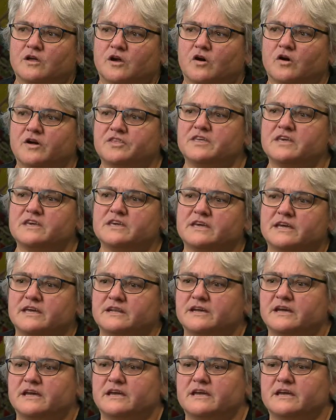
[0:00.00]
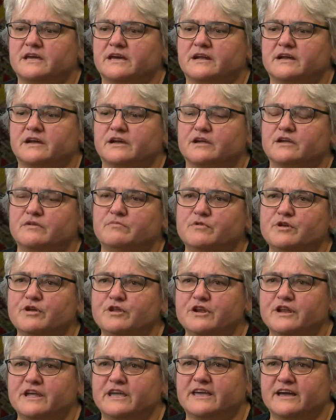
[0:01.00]
I think at a
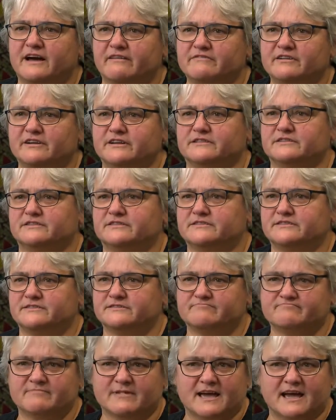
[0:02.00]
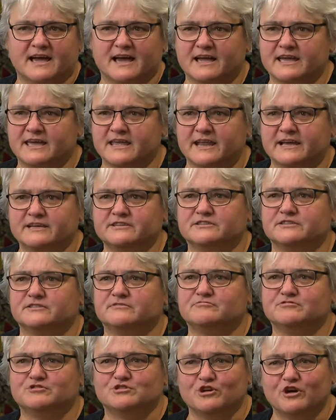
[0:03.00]
community governance
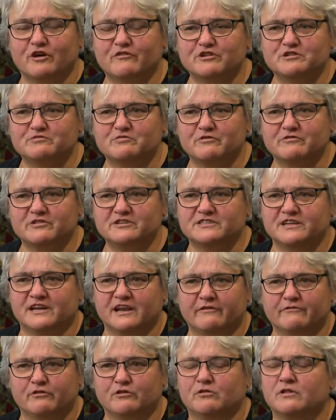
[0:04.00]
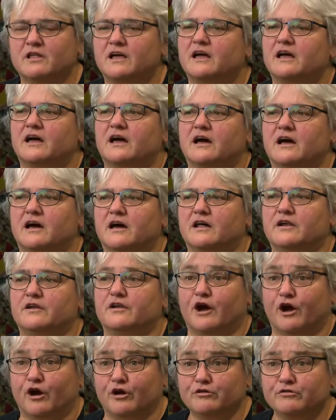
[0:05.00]
connection service provision level,
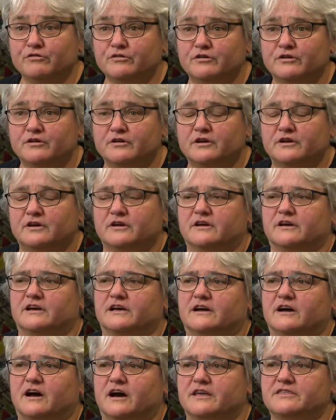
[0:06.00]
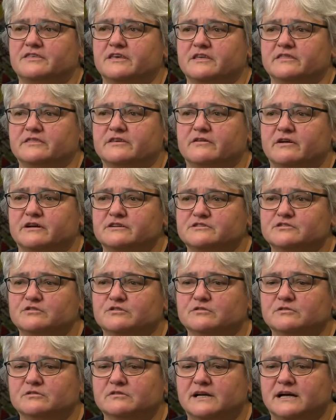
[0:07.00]
no. I think there are
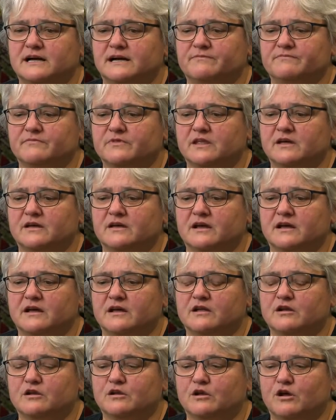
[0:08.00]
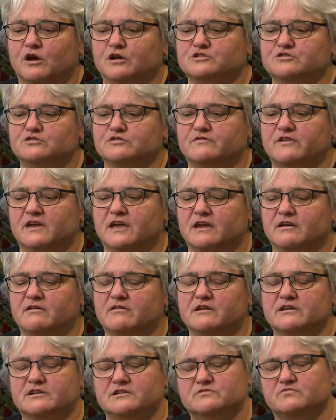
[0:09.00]
still lots of
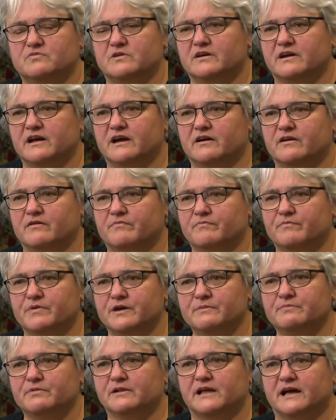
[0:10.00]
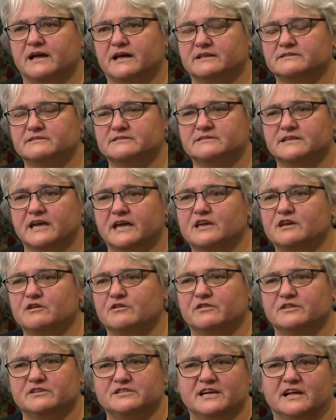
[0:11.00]
areas where our people are taking
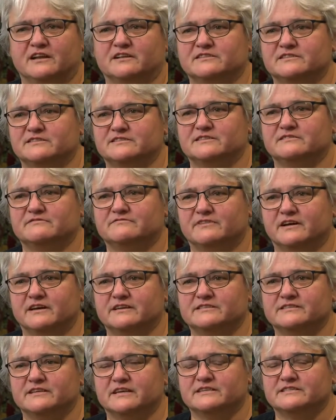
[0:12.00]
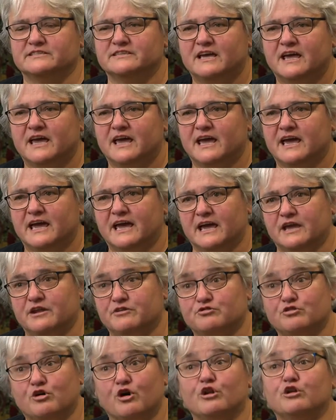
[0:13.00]
on the challenges that face us and
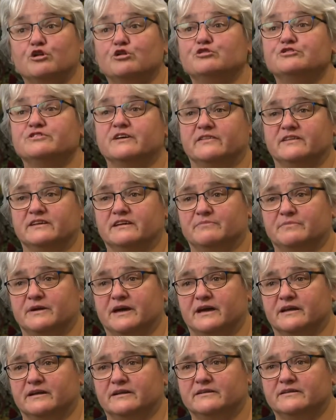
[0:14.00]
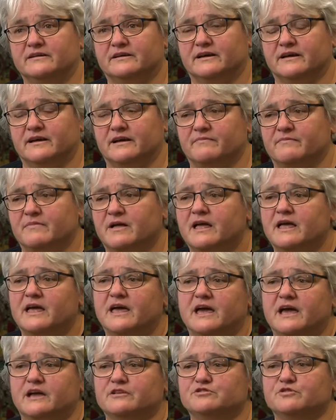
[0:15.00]
trying to do something about it,
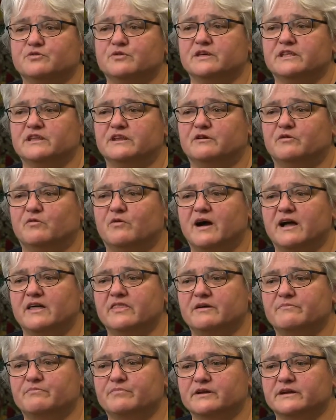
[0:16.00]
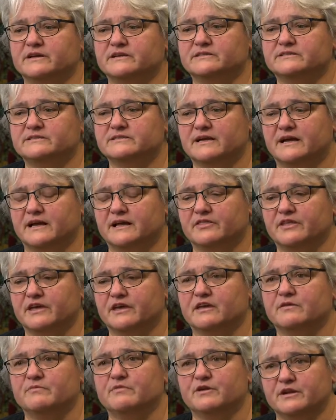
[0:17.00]
and doing it in a way that brings their
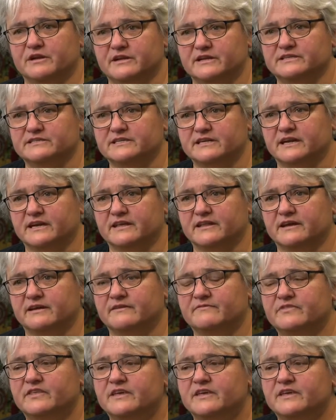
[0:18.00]
communities together.